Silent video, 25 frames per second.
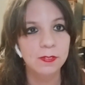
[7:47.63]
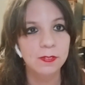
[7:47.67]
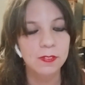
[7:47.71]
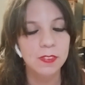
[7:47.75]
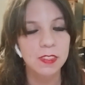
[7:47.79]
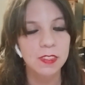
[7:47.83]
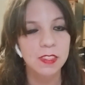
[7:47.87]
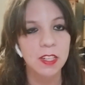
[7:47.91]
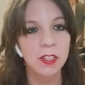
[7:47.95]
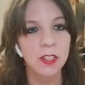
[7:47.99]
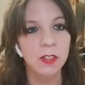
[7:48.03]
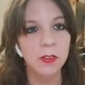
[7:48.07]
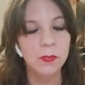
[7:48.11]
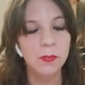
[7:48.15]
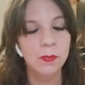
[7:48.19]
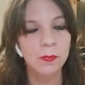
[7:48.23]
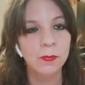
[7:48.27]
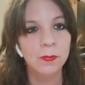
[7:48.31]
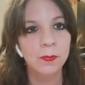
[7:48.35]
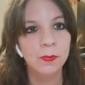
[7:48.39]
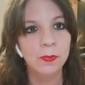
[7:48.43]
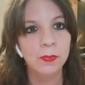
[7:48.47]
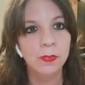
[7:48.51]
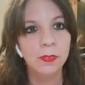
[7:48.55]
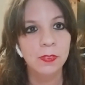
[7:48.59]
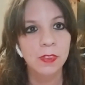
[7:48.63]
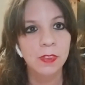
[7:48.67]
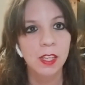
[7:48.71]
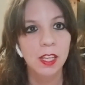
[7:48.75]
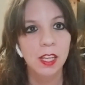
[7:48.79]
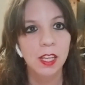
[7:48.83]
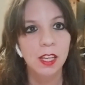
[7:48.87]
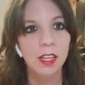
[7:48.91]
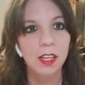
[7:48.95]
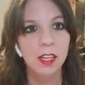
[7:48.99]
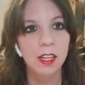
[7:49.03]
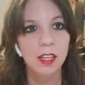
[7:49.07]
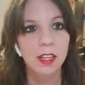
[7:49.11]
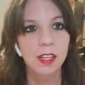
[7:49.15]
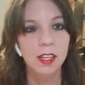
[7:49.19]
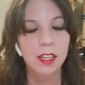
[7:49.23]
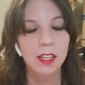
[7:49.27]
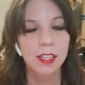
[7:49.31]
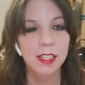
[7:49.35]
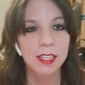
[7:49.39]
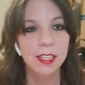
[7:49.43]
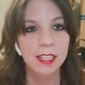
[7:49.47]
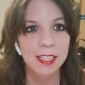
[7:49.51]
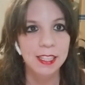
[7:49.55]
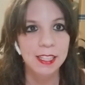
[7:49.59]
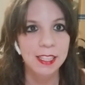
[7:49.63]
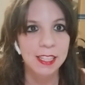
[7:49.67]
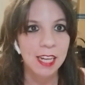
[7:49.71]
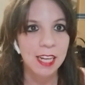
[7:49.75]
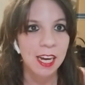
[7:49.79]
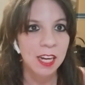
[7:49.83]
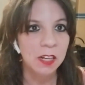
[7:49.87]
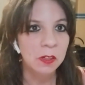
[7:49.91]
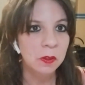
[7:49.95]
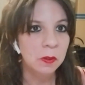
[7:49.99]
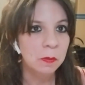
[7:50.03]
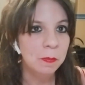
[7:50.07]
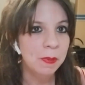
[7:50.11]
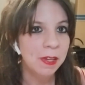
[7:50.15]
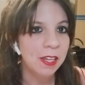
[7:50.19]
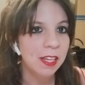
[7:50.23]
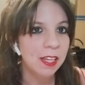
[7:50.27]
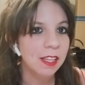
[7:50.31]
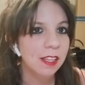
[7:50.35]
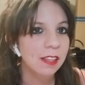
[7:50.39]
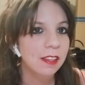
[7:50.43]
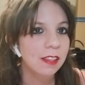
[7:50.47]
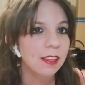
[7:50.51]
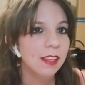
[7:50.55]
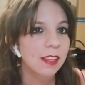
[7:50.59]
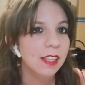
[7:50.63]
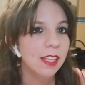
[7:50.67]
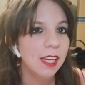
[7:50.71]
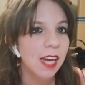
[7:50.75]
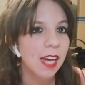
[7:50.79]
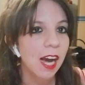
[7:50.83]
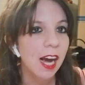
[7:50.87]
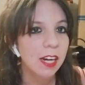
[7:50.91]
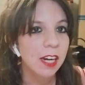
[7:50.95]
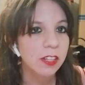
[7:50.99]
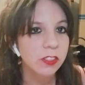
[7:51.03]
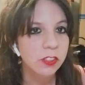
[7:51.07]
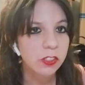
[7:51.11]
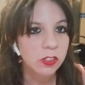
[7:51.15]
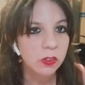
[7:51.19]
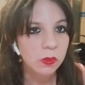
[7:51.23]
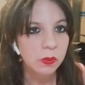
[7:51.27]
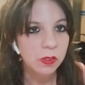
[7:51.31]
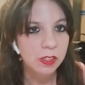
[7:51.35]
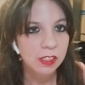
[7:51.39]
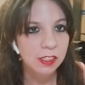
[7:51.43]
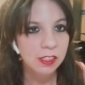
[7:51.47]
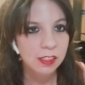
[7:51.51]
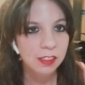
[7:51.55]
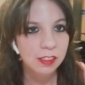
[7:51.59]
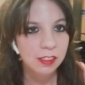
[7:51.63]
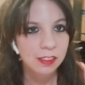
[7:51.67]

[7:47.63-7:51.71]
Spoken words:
So that will be the actual